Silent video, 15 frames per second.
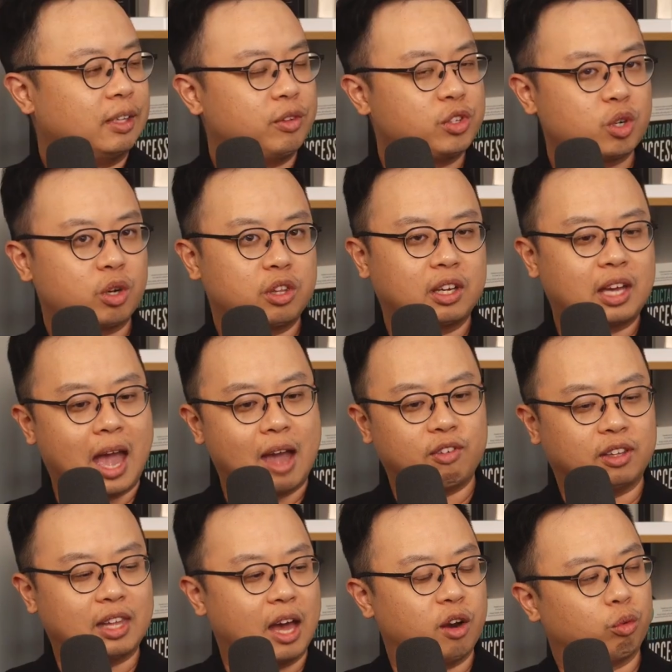And so I think
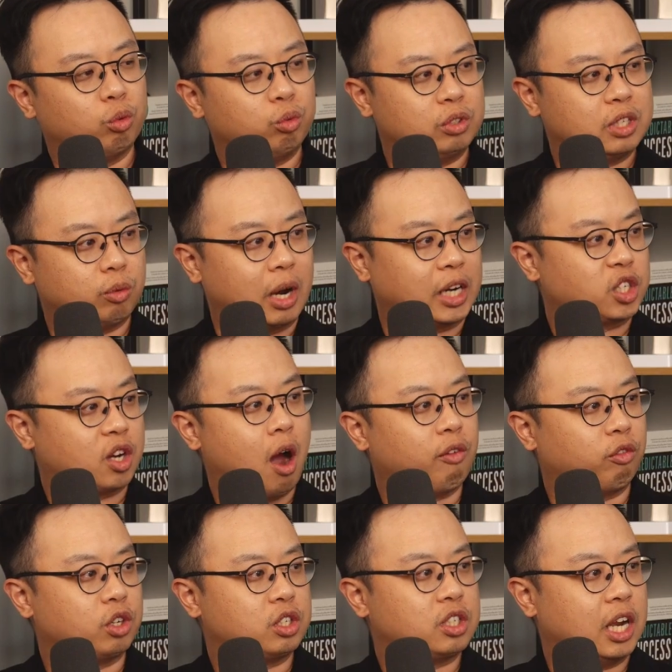having that direct
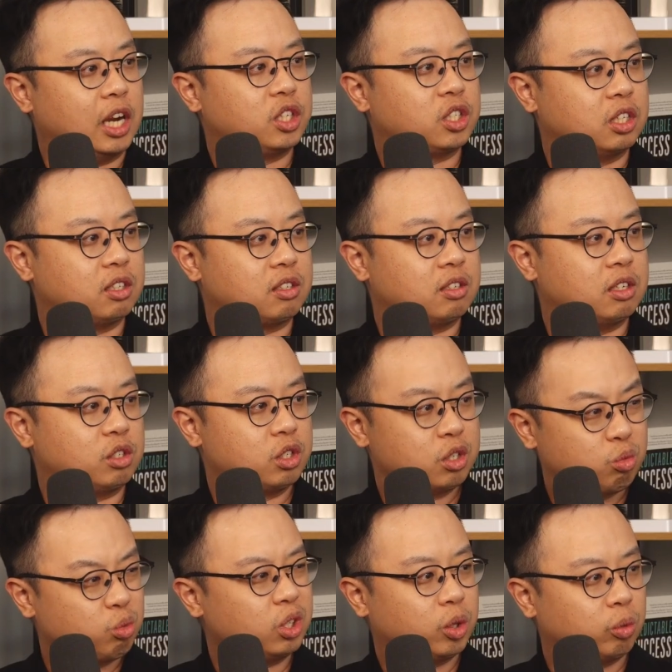conversation is
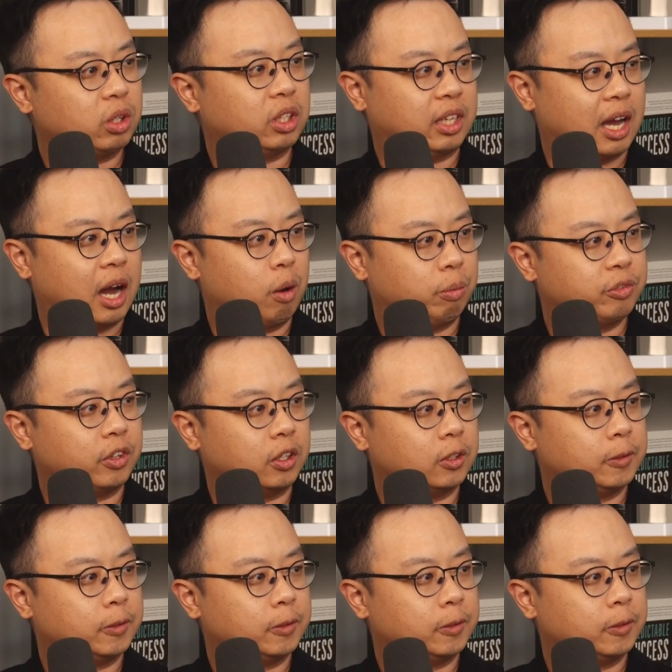just really, really helpful.